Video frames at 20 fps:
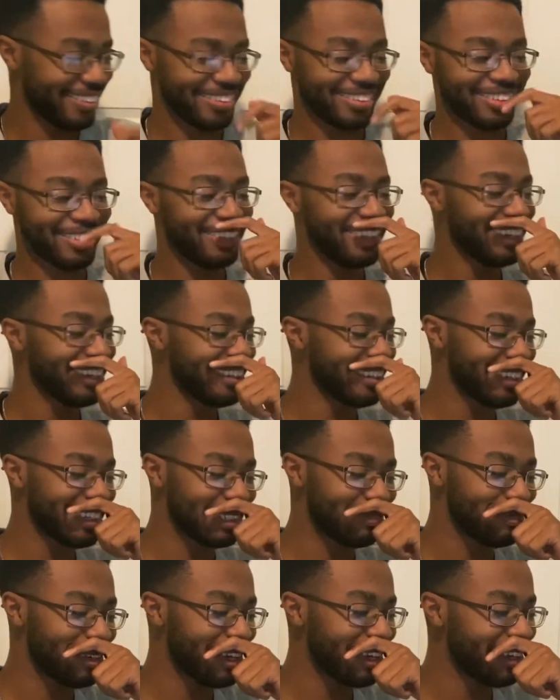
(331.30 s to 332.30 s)
Look at this,
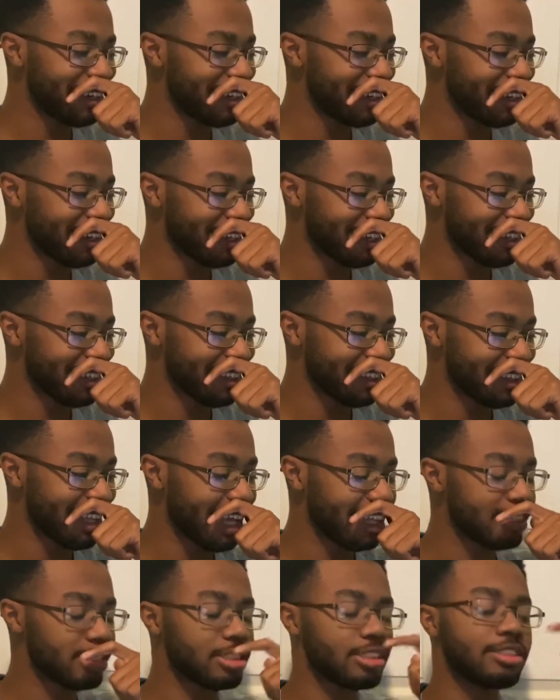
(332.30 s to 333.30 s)
man.
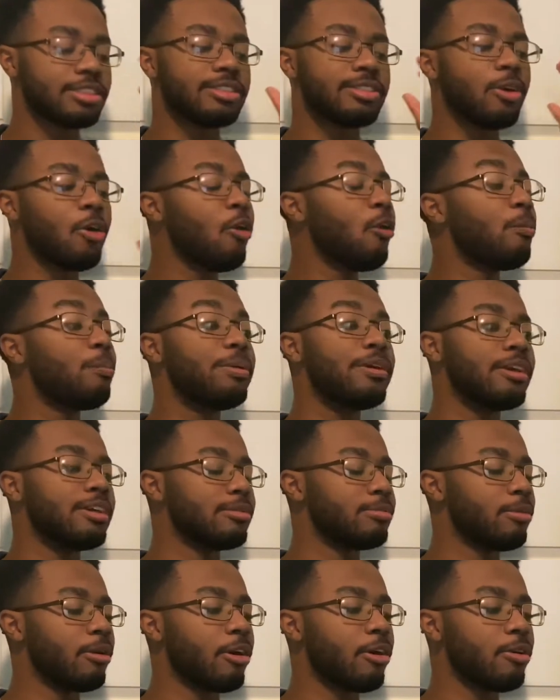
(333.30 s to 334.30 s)
That's stupid,
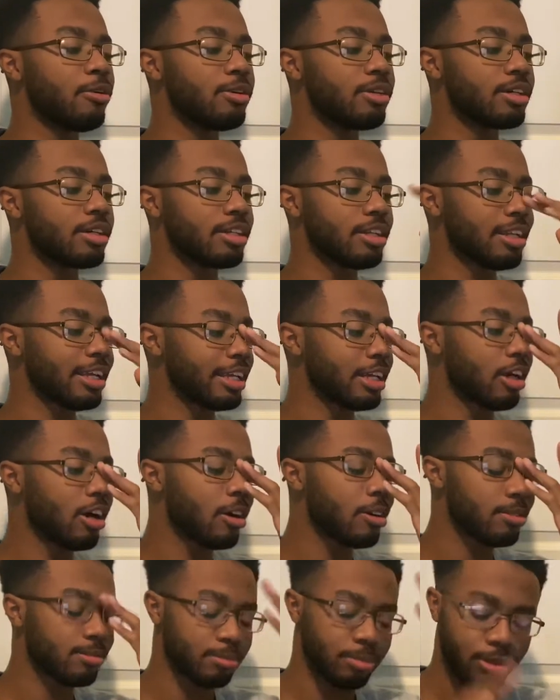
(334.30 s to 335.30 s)
bro. Like,
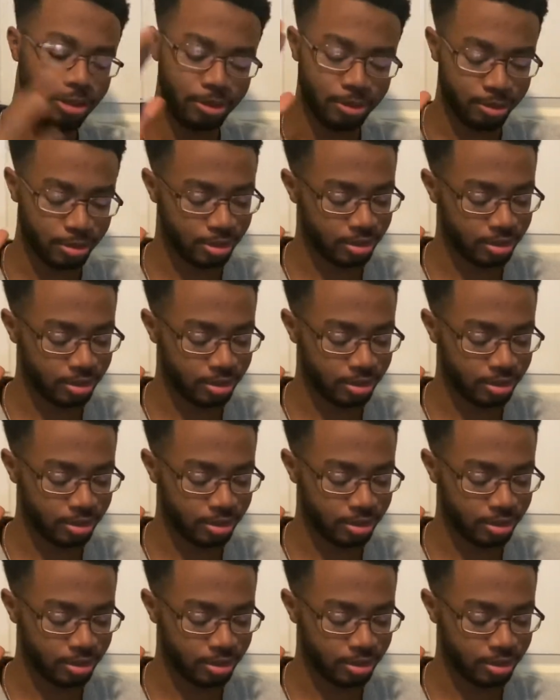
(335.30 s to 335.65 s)
y'all, bro.